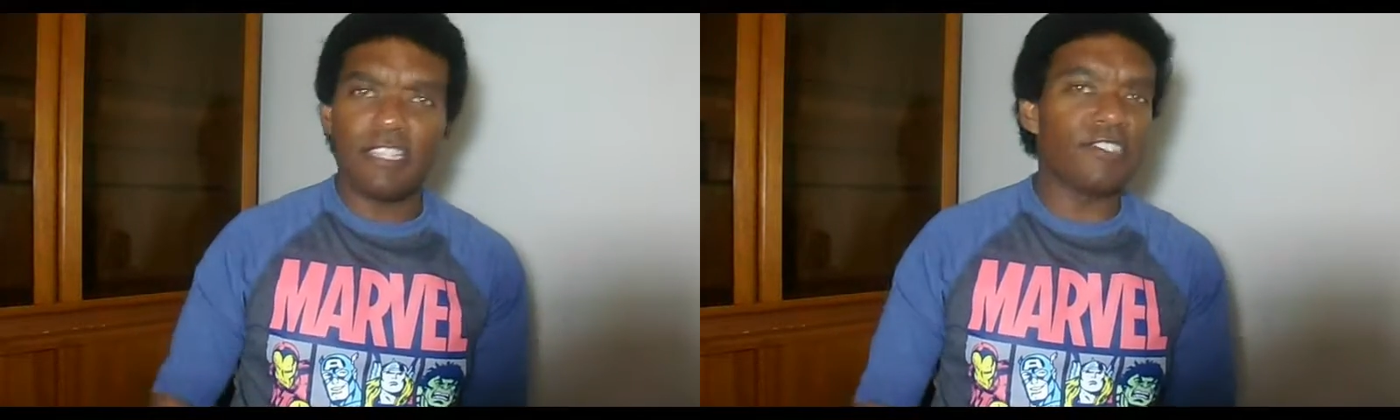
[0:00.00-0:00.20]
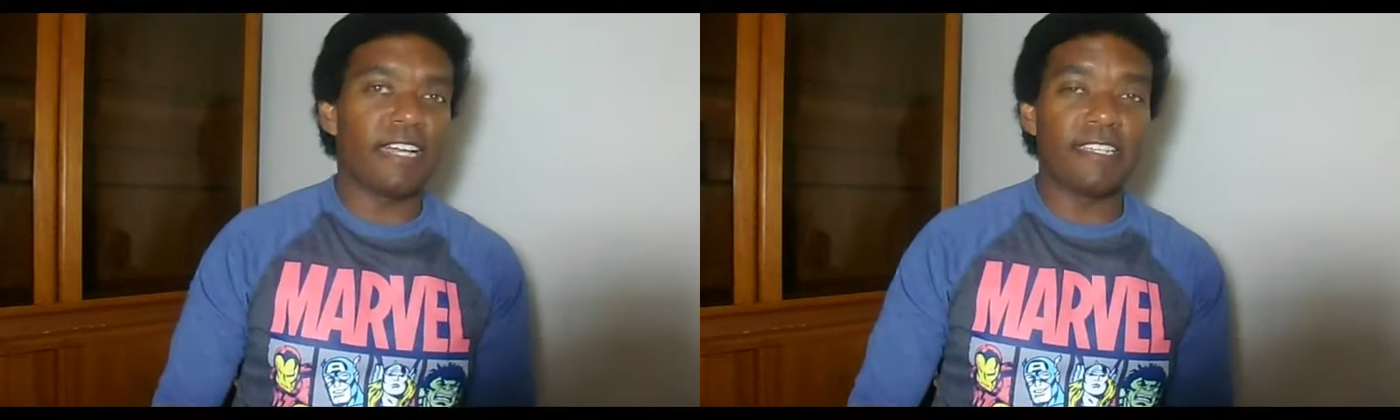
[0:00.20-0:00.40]

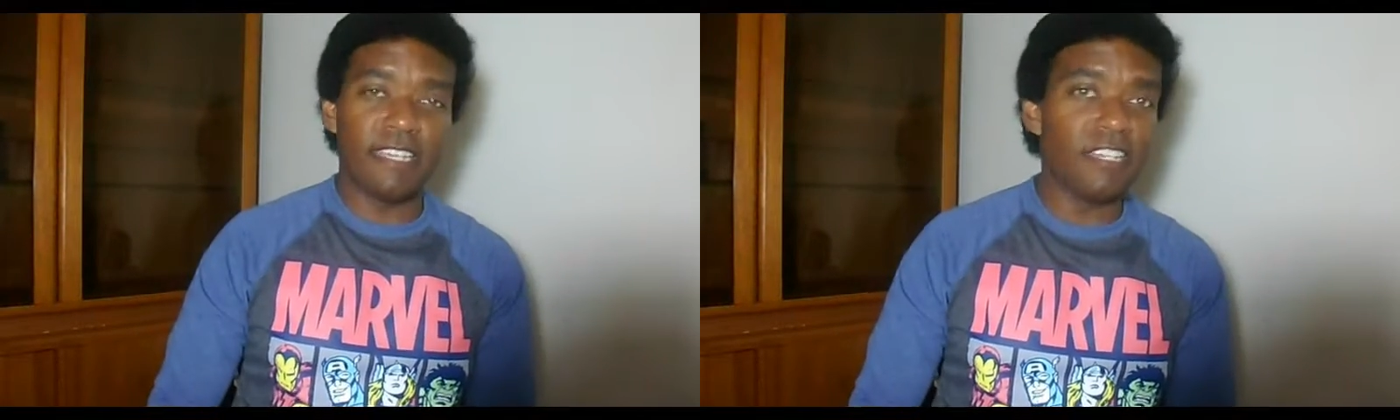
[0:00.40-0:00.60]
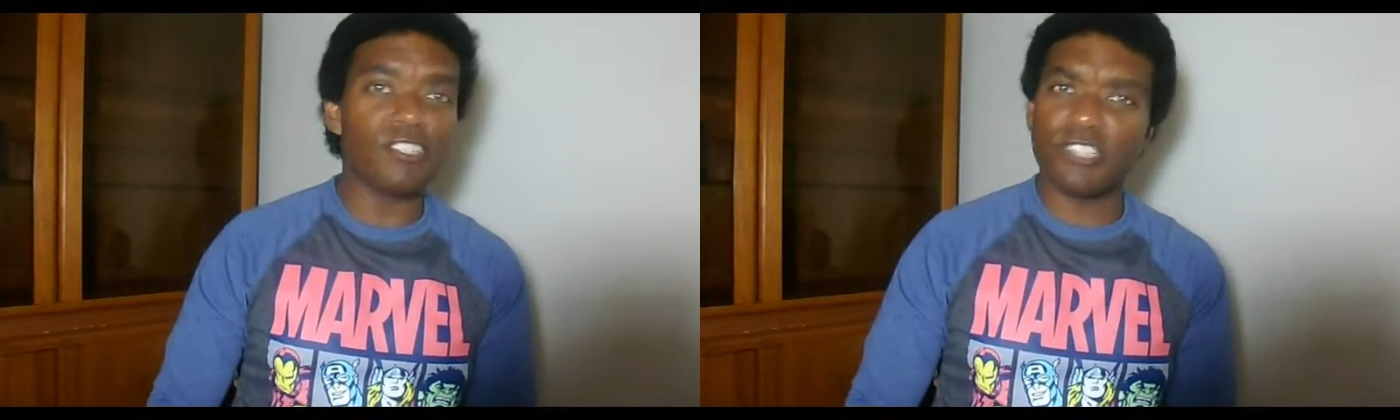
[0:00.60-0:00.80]
he's
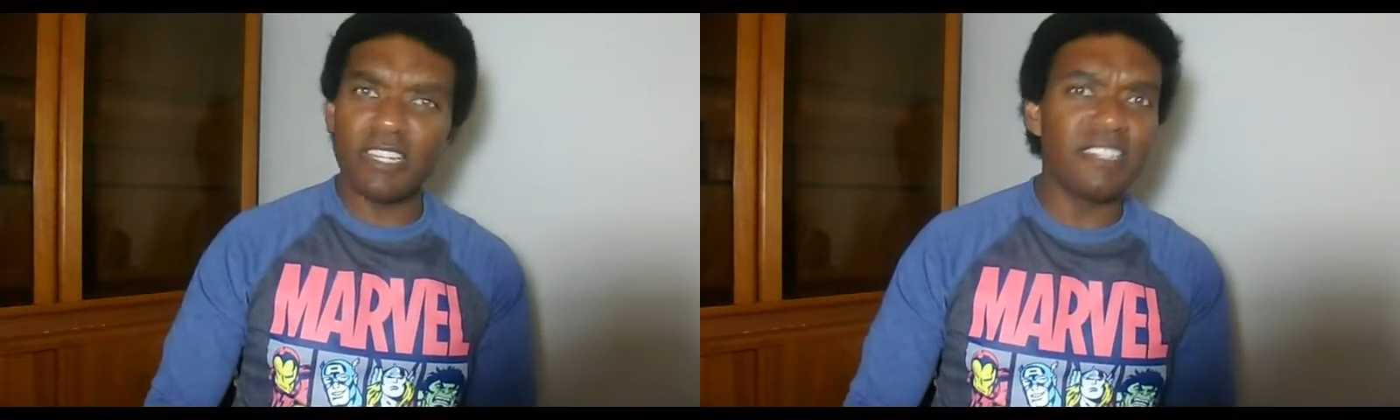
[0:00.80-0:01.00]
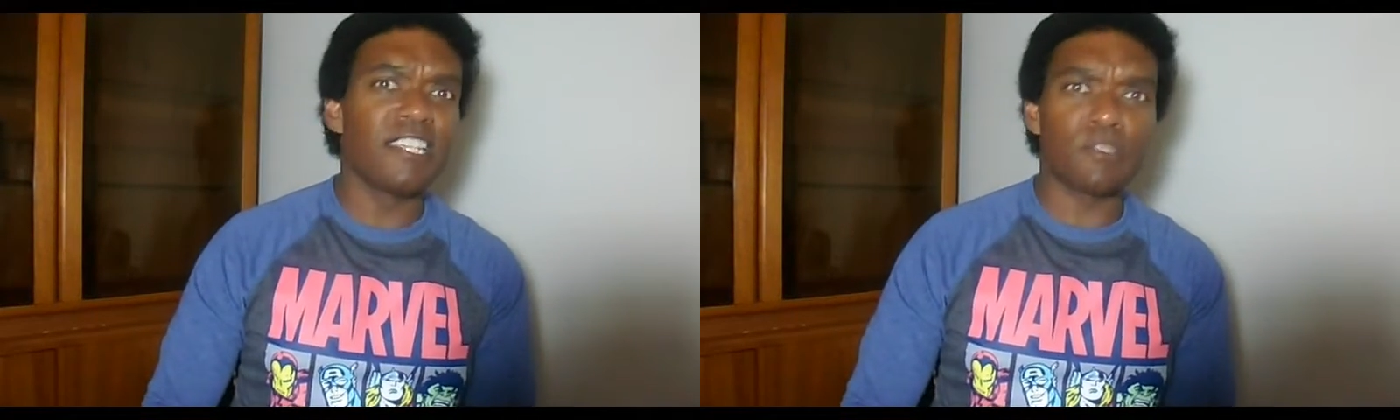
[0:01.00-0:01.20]
like king
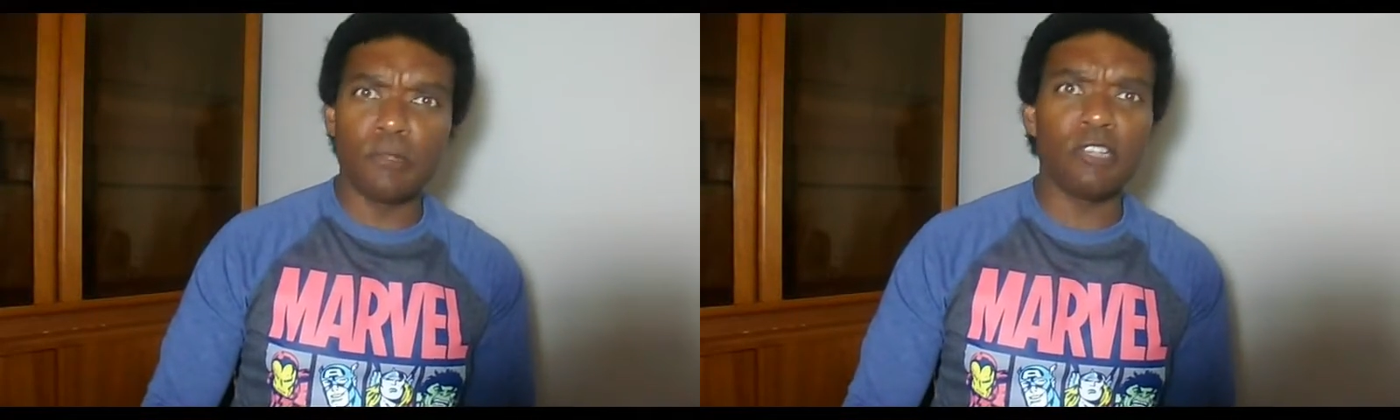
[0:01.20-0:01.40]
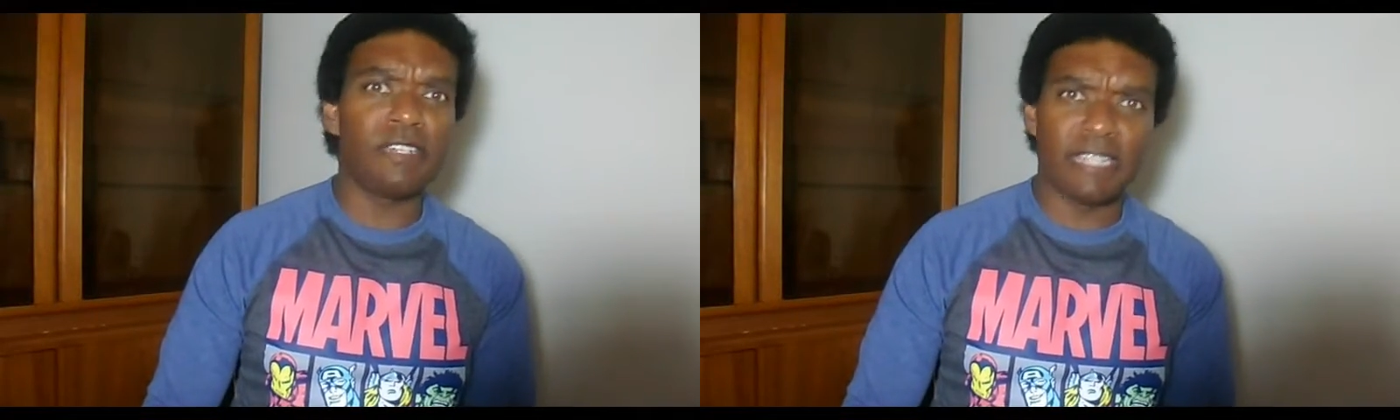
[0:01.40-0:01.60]
shit in
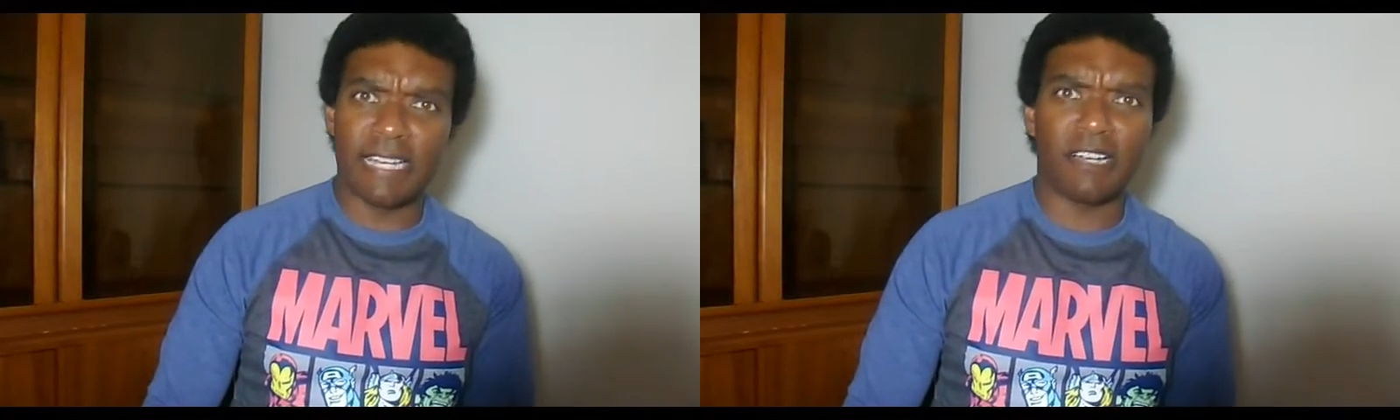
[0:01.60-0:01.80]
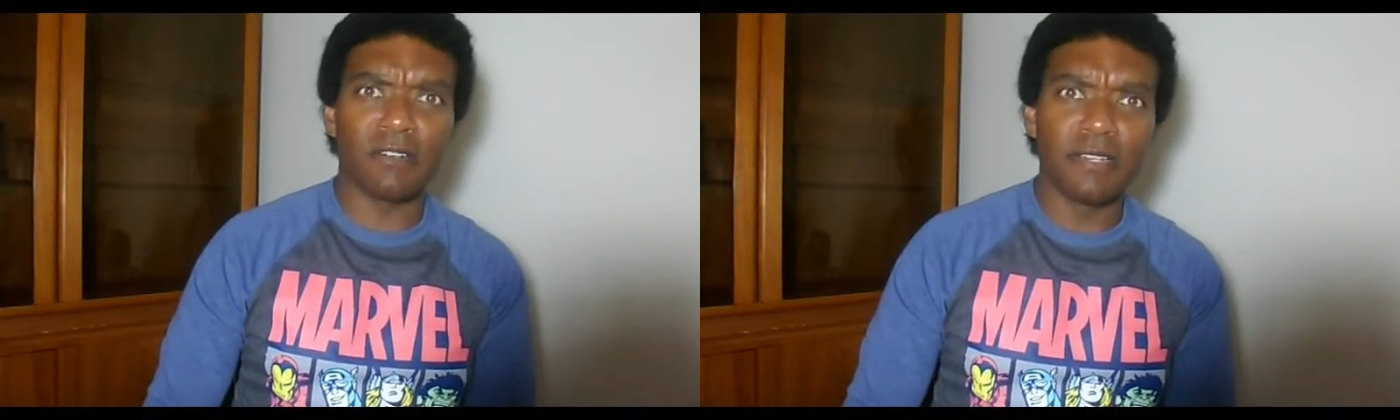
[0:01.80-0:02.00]
this movie
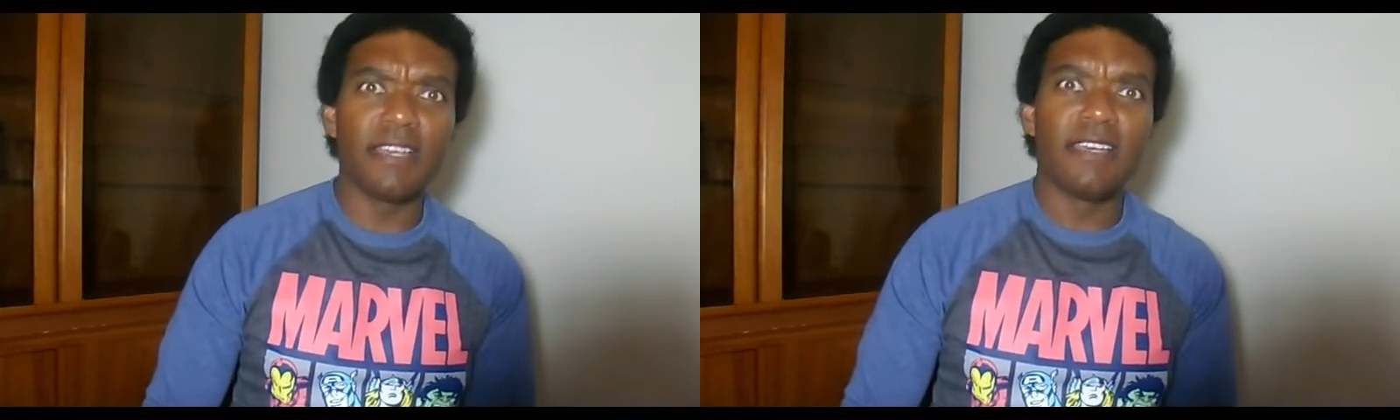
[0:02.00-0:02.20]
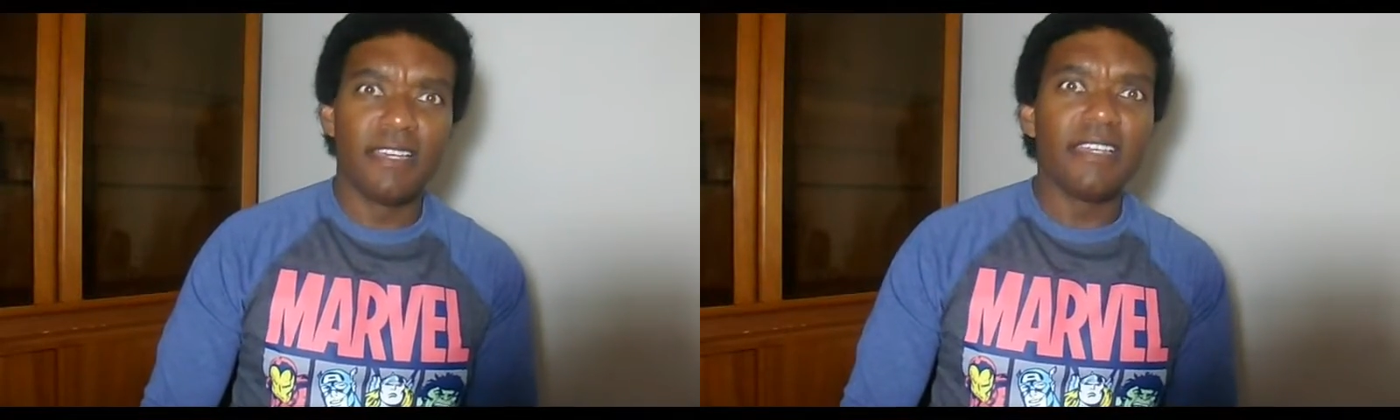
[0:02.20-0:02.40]
now.
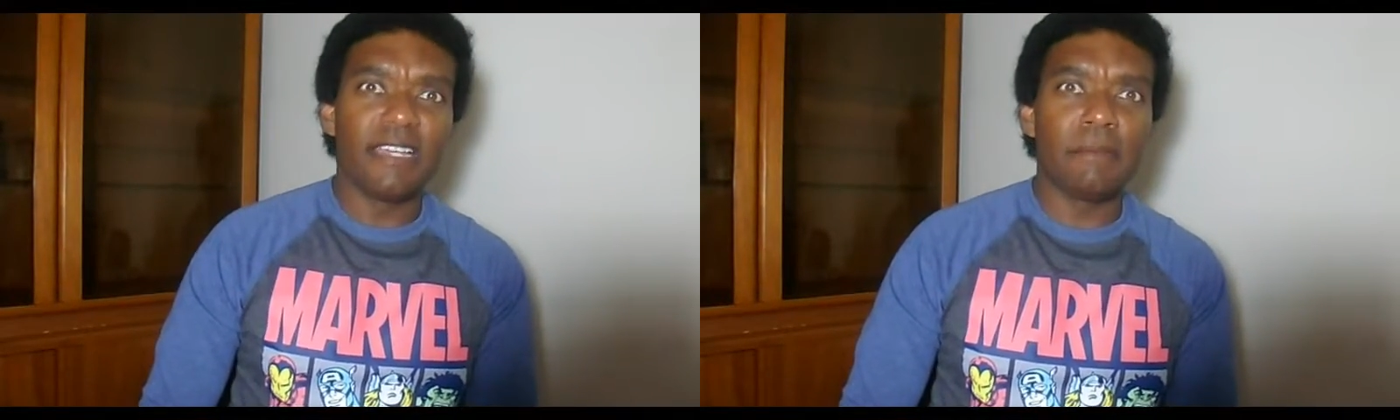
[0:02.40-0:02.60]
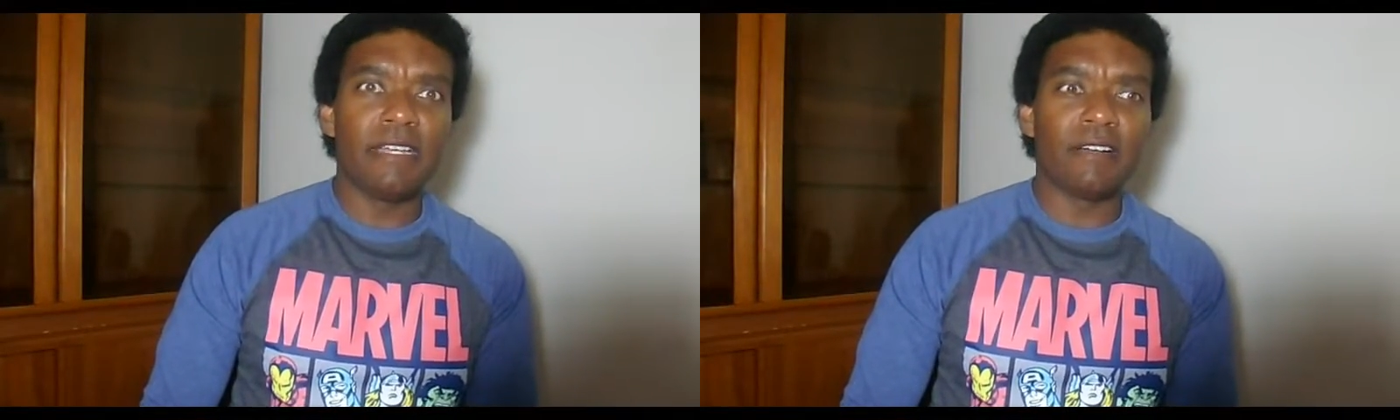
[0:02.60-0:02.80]

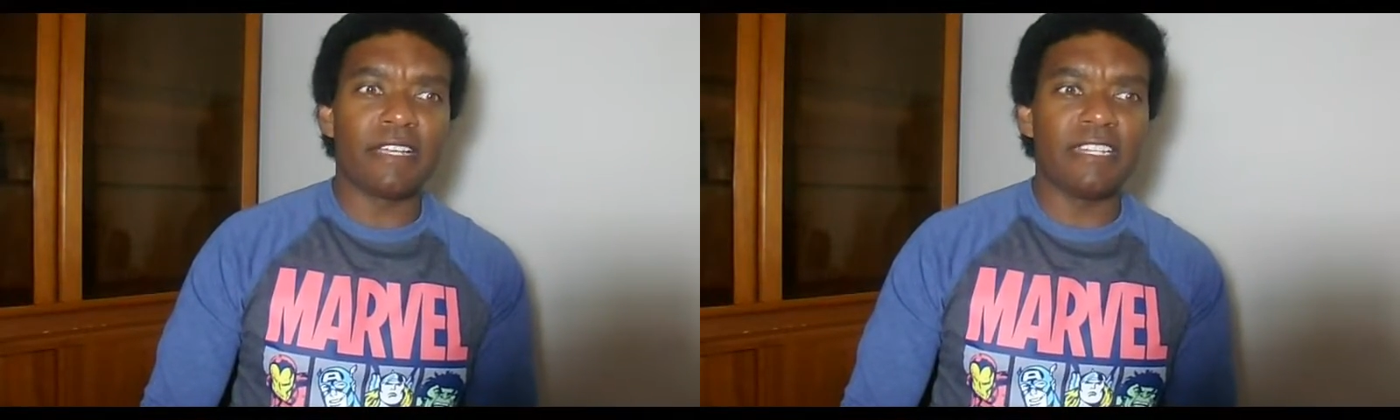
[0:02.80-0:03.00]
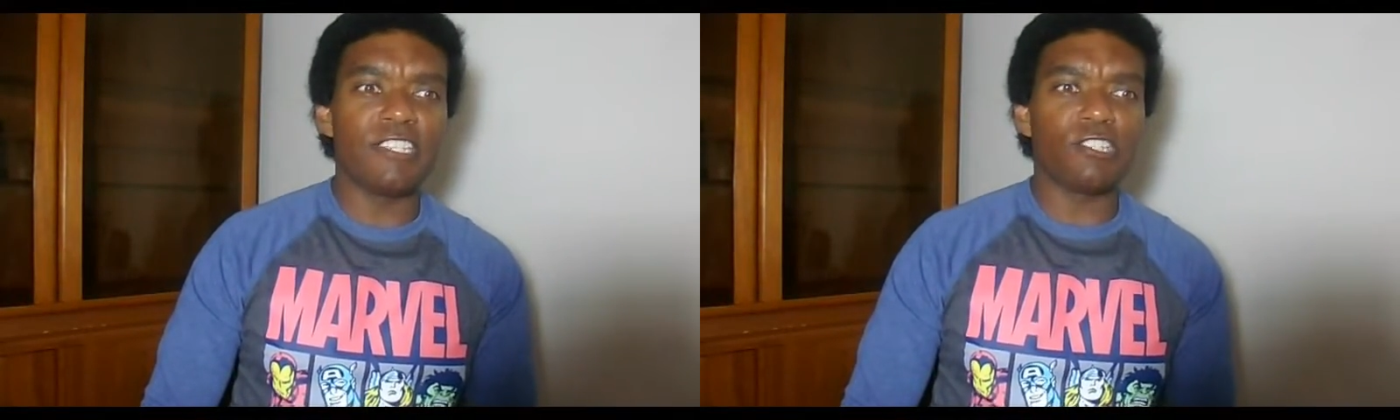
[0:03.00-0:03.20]
I mean,
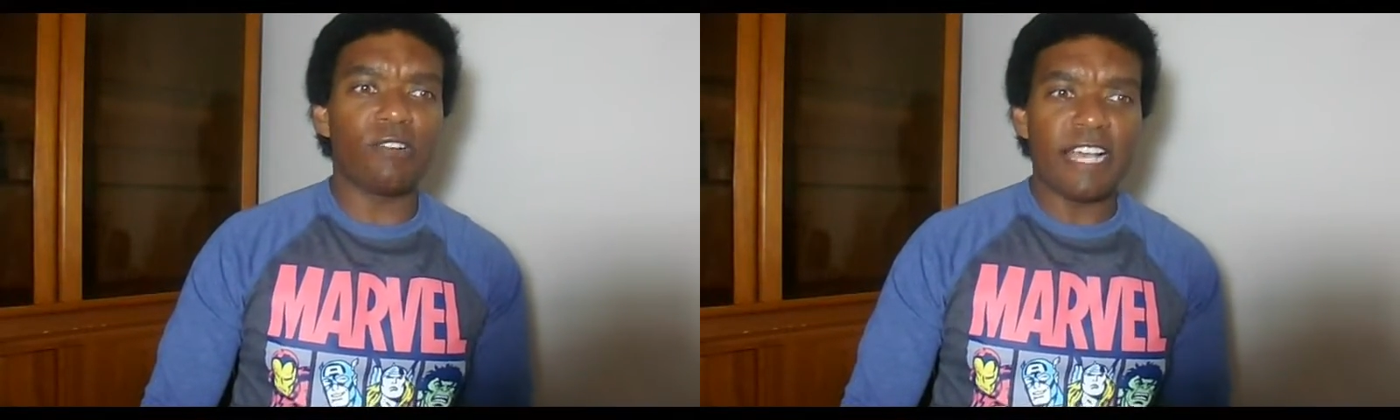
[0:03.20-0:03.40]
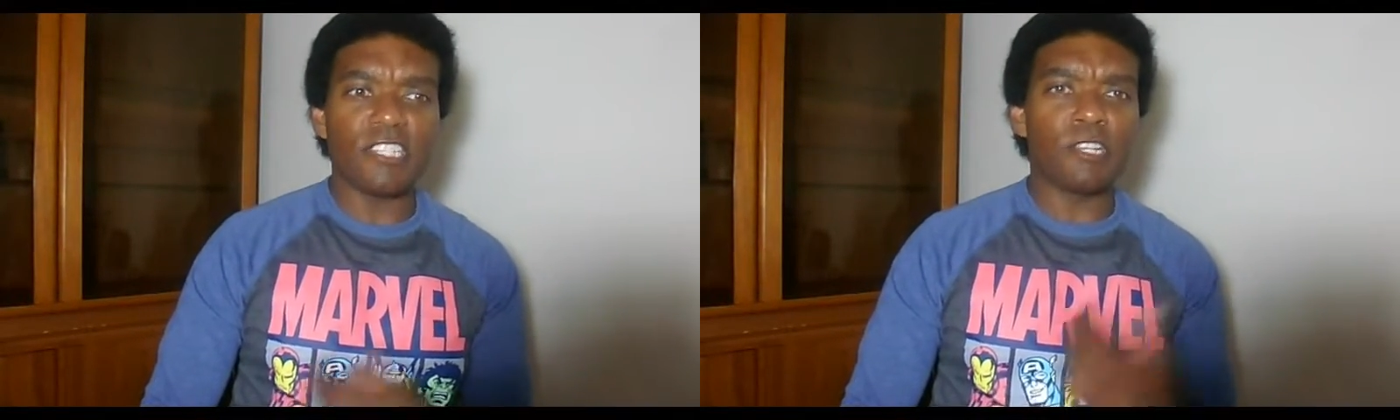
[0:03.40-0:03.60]
like, and he still